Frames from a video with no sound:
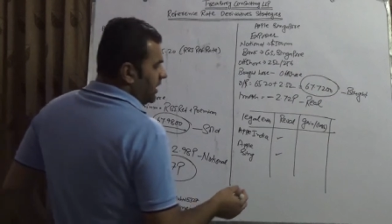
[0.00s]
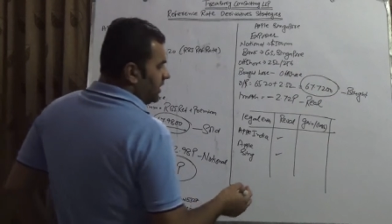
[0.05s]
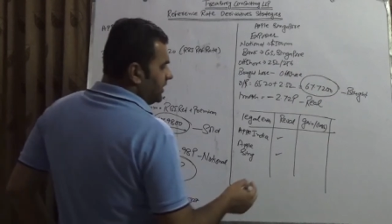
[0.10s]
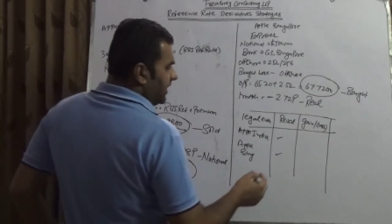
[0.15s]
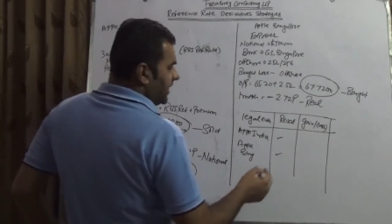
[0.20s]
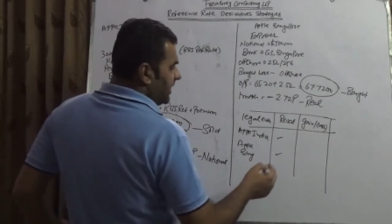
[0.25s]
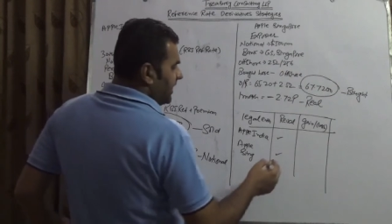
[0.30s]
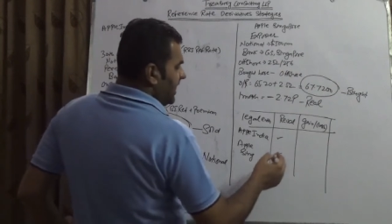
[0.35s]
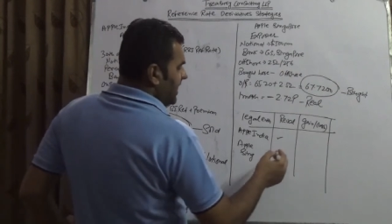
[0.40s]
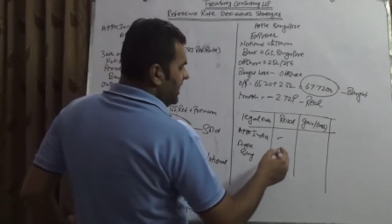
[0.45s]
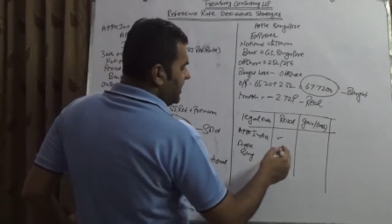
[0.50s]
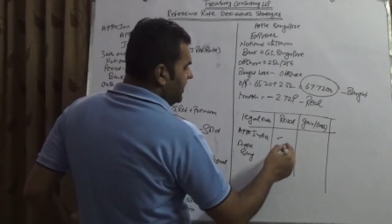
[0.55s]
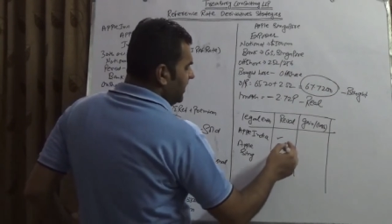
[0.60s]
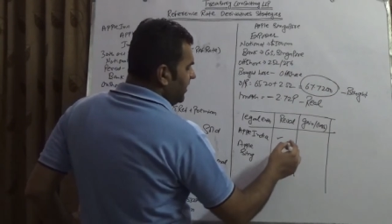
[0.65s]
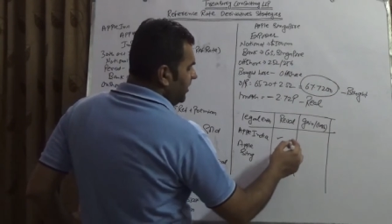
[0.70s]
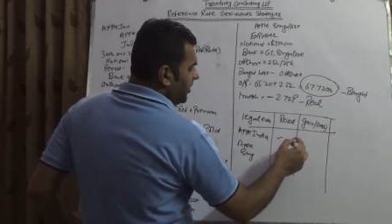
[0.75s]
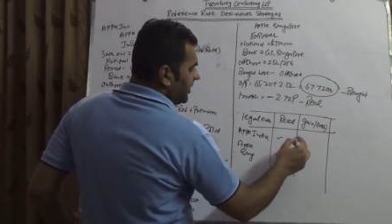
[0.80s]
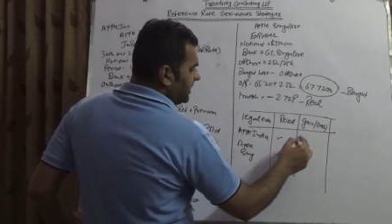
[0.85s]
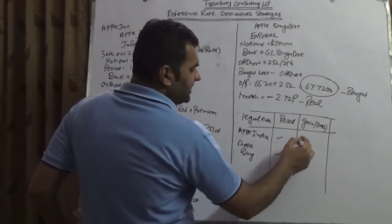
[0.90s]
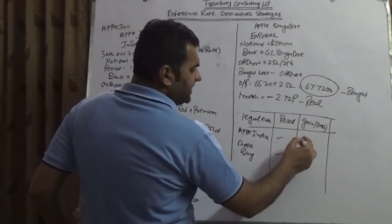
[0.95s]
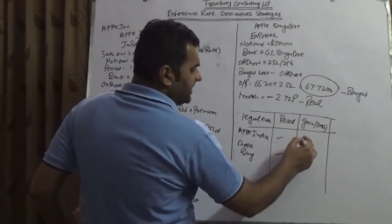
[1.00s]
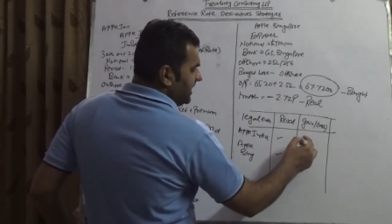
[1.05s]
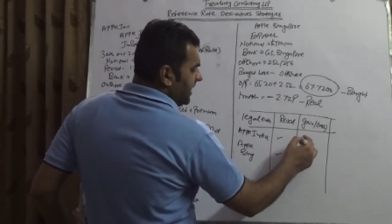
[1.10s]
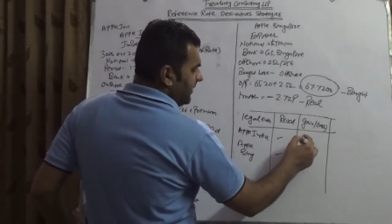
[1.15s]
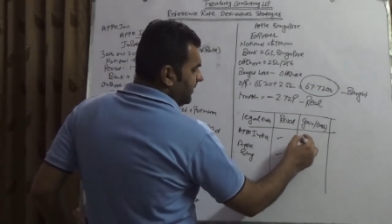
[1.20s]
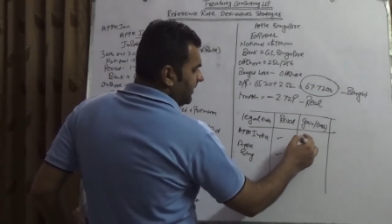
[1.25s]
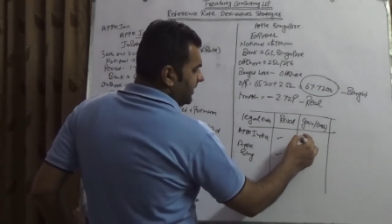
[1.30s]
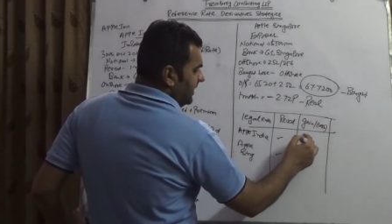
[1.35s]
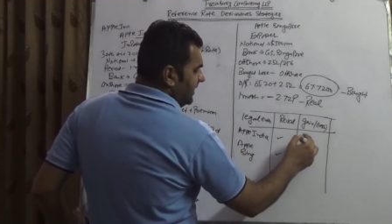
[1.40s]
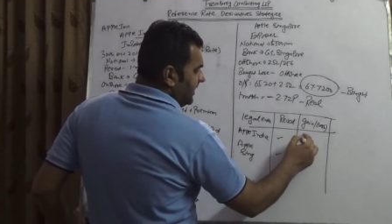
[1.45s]
The gain and loss in
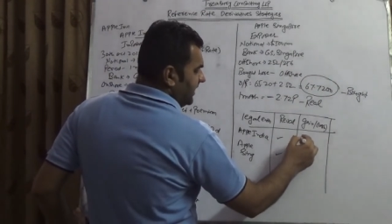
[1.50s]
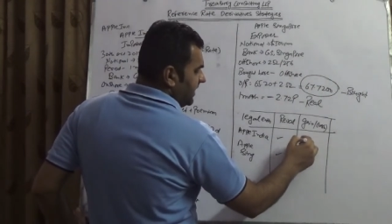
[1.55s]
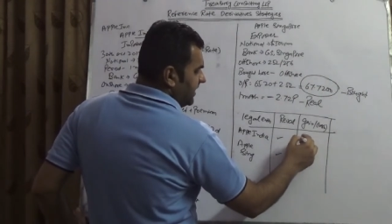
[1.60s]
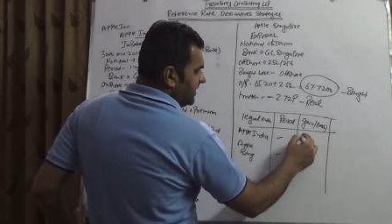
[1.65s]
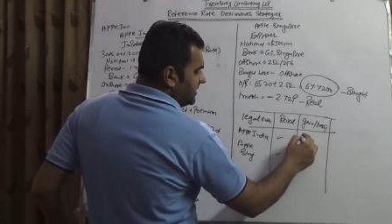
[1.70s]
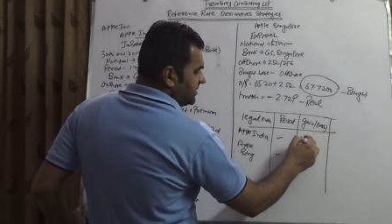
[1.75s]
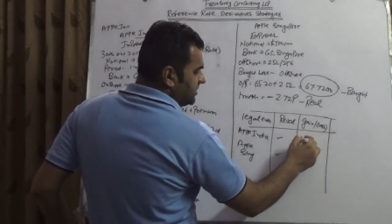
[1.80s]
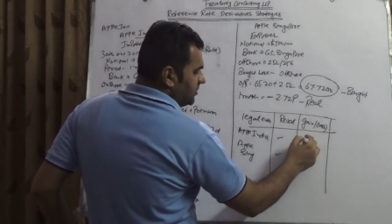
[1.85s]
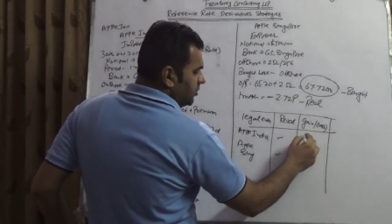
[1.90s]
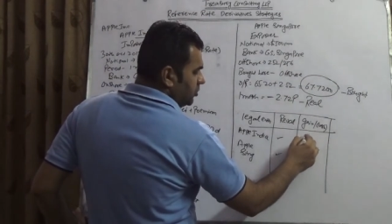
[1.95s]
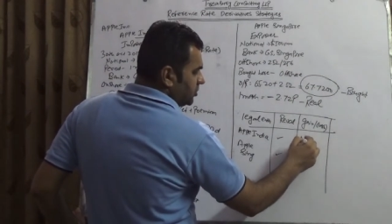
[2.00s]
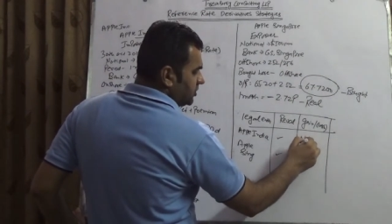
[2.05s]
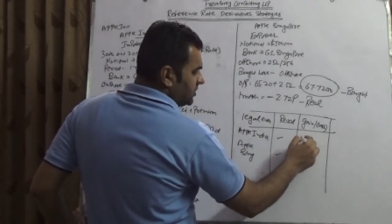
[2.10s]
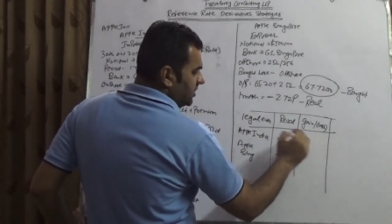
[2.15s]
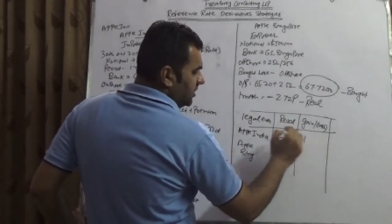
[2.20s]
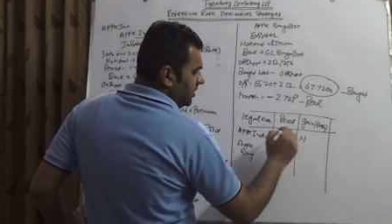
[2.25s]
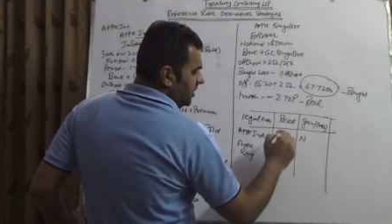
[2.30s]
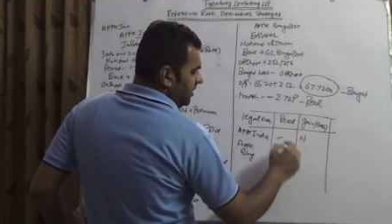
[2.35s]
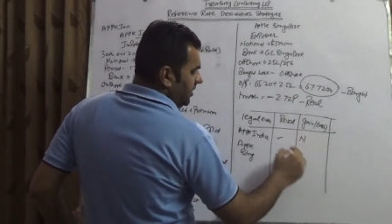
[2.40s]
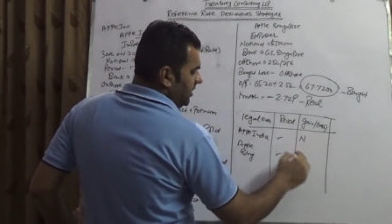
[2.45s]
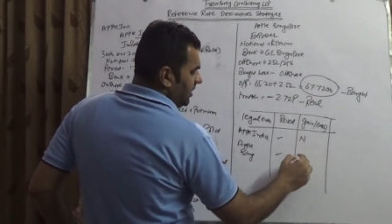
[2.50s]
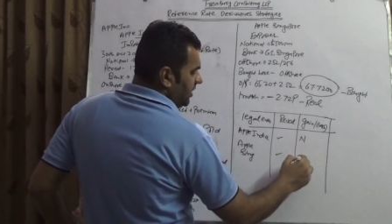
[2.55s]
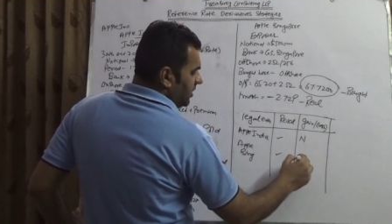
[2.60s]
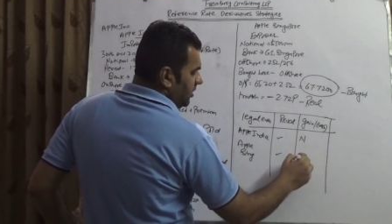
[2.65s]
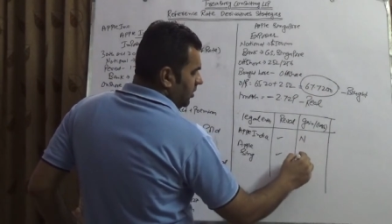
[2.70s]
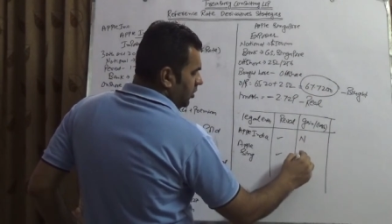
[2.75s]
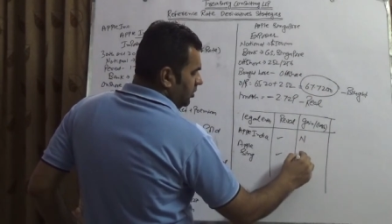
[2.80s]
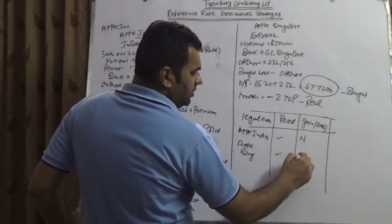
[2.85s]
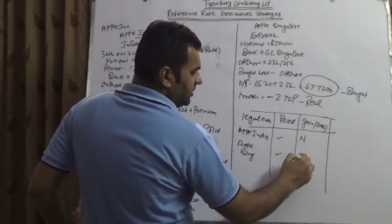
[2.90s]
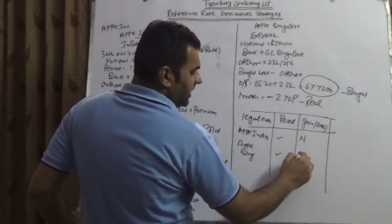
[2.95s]
Apple India is notional
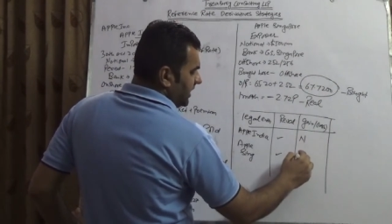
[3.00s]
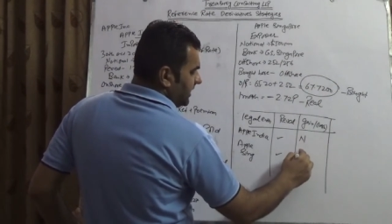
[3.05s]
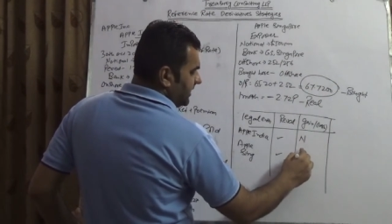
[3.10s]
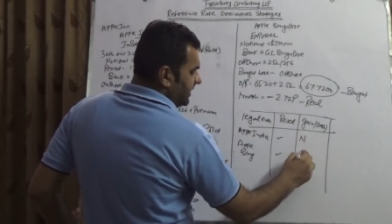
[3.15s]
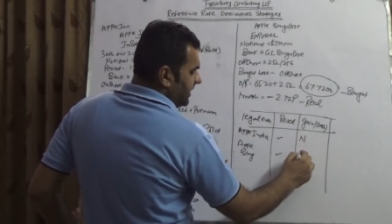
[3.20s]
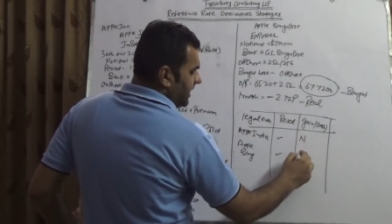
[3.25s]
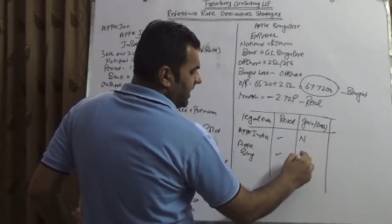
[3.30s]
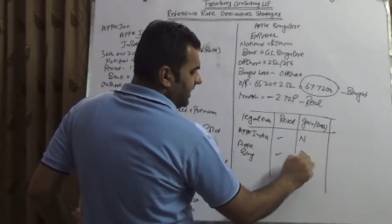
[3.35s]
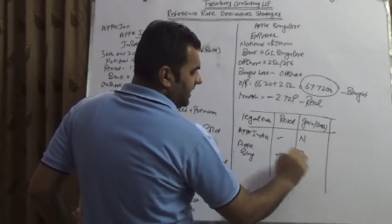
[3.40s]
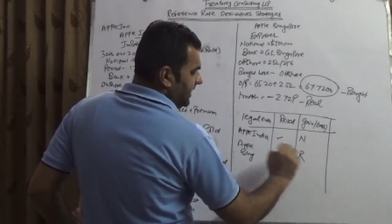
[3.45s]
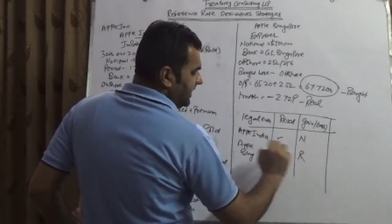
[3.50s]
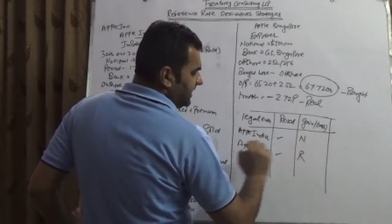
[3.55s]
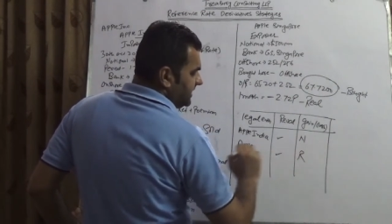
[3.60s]
on the other hand,